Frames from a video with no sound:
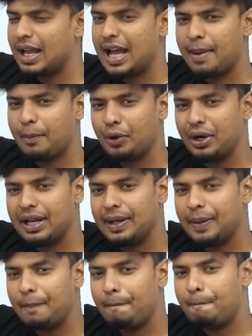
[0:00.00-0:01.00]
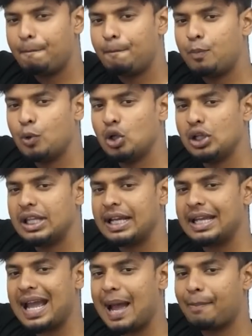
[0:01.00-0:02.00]
I am going to pull the
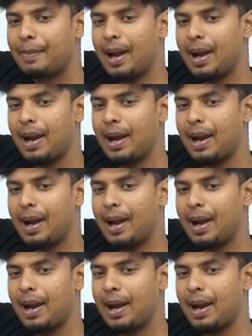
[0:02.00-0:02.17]
cap